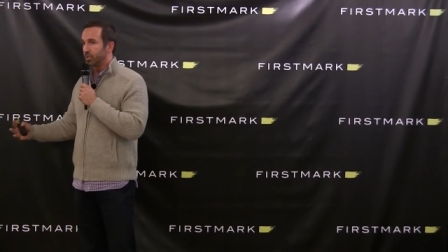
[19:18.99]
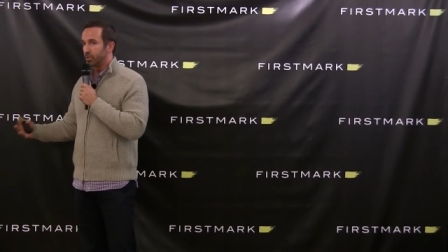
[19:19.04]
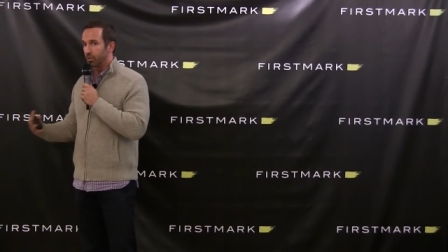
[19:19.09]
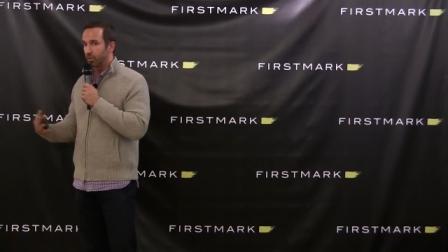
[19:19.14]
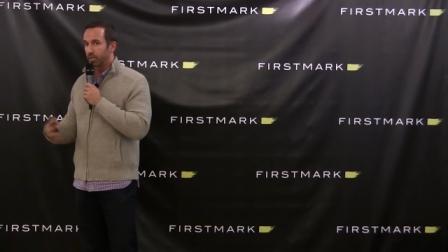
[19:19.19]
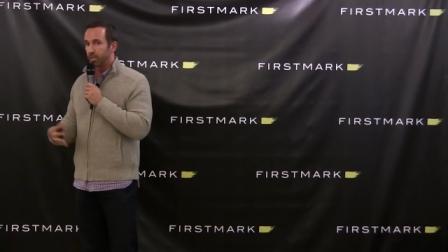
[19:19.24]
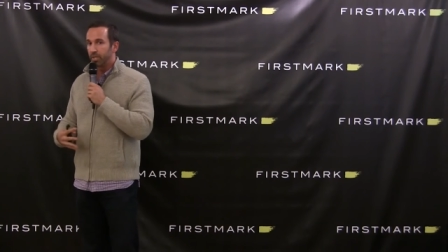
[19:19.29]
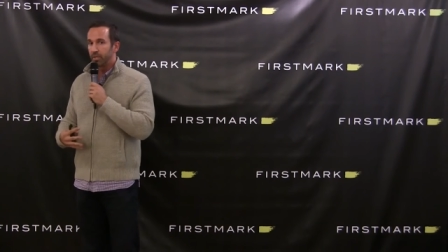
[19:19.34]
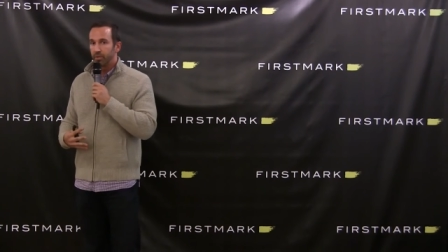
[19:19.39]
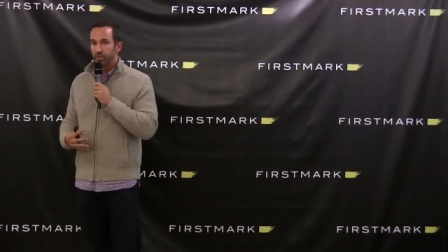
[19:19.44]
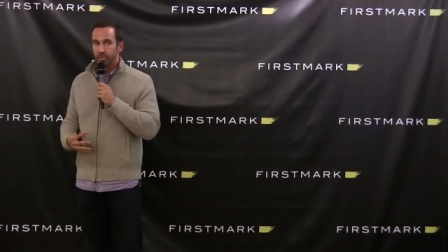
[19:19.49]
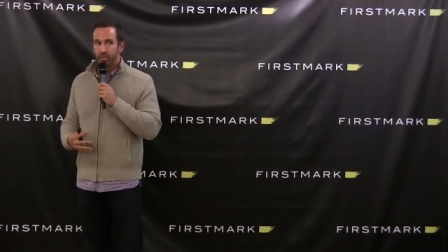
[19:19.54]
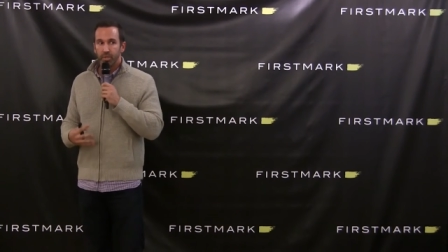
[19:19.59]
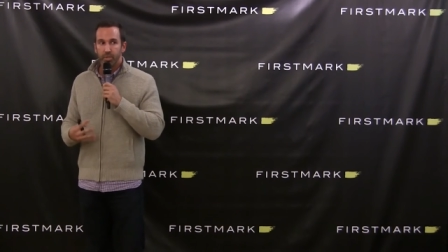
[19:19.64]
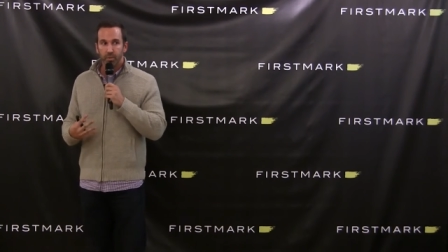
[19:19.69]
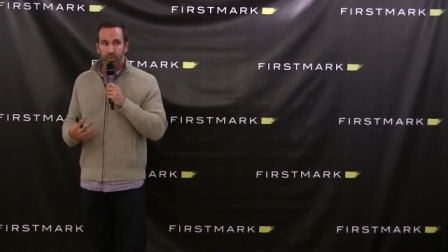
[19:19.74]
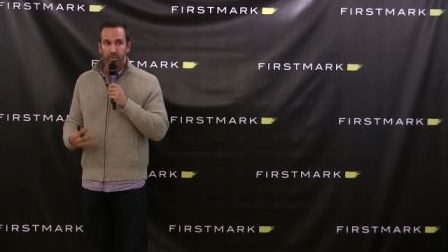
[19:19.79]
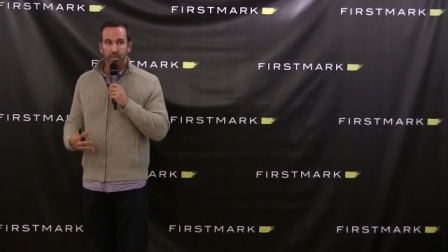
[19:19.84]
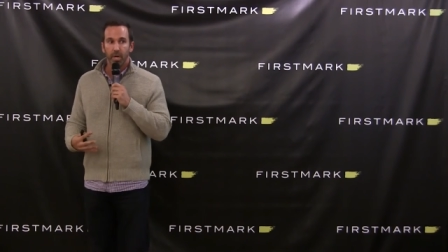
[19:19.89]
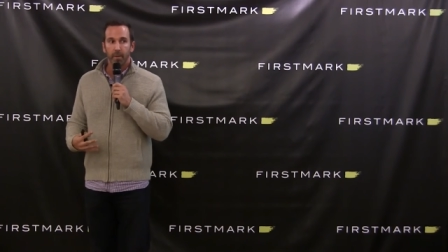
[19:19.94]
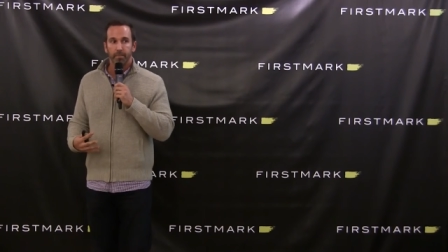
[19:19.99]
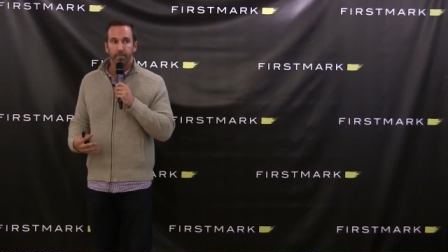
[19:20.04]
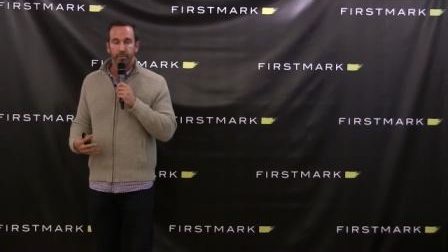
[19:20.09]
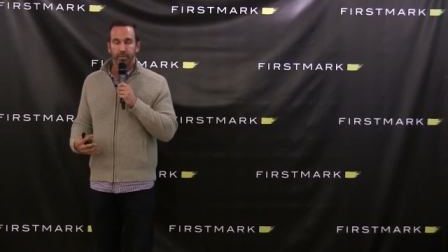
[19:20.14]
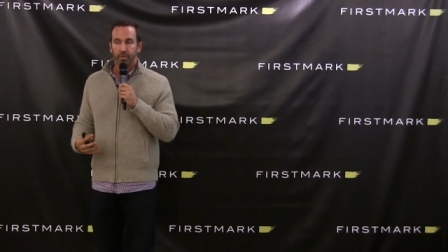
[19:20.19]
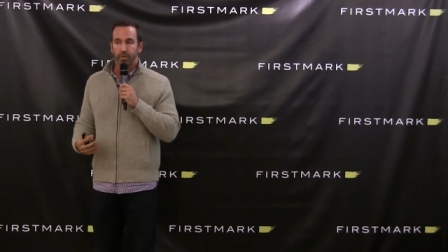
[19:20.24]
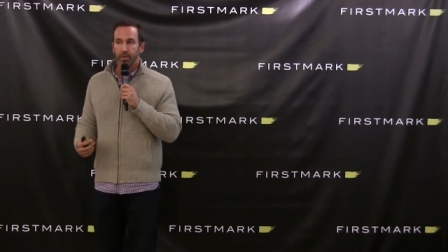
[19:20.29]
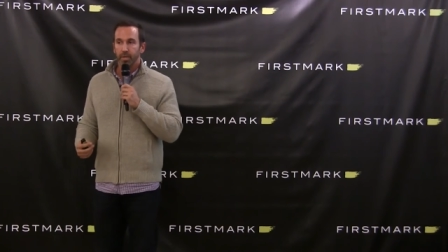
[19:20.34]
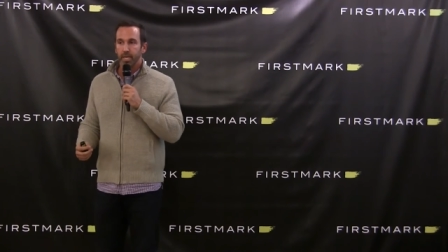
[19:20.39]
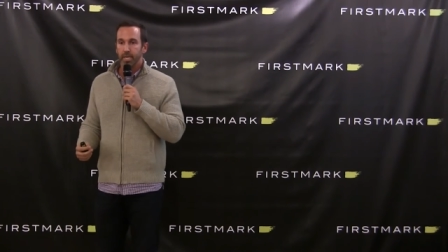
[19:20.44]
Certainly there's huge
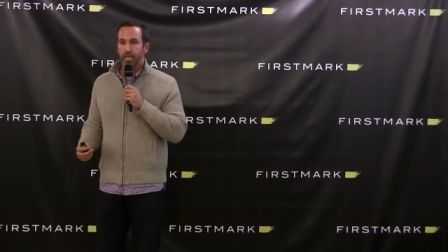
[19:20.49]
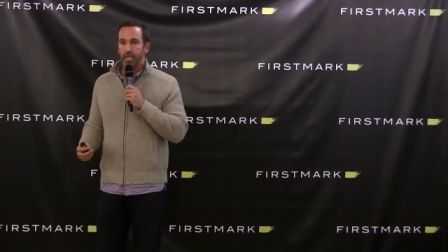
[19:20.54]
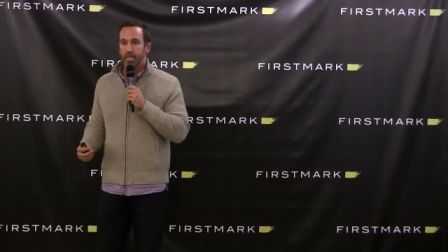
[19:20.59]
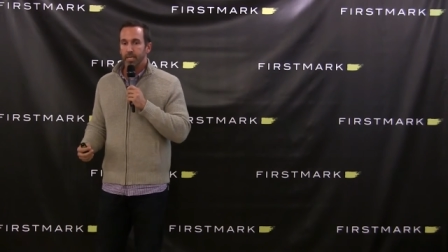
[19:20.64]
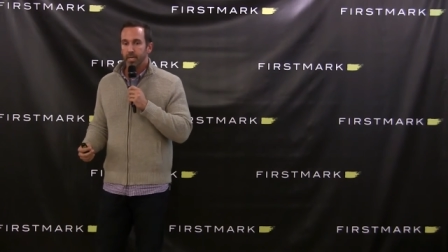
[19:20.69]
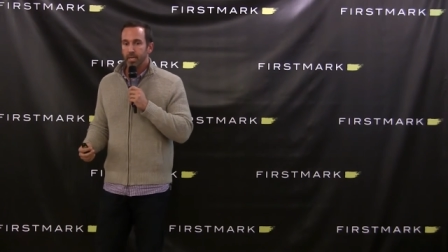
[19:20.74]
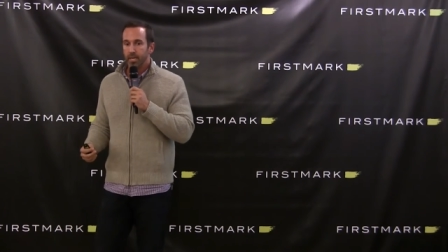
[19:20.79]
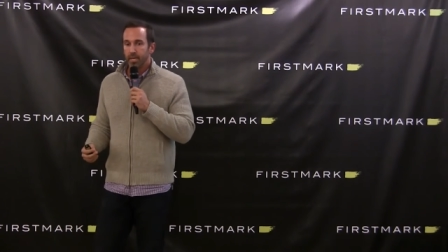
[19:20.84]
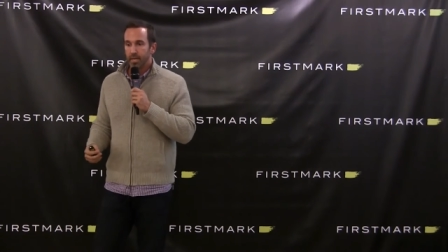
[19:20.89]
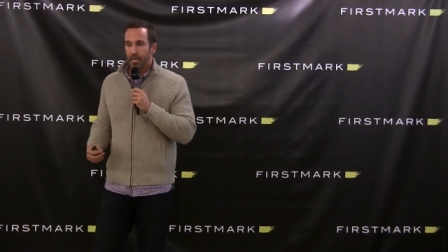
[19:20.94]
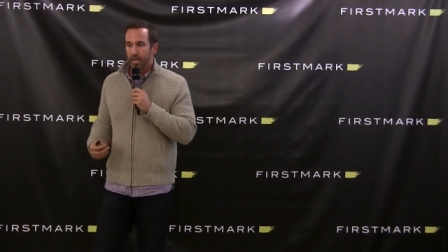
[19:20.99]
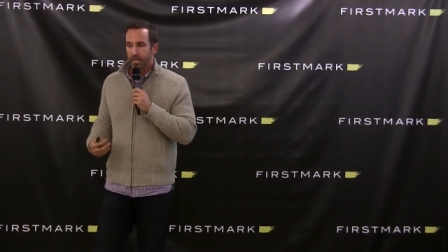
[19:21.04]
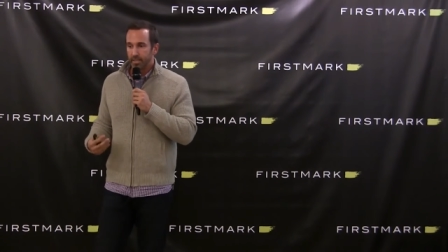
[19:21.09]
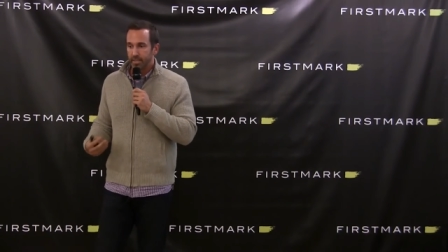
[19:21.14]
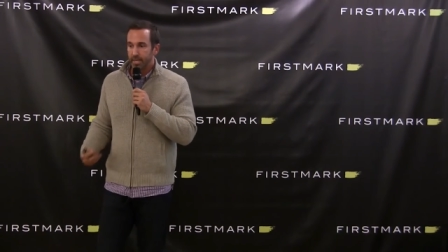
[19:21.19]
opportunity uh,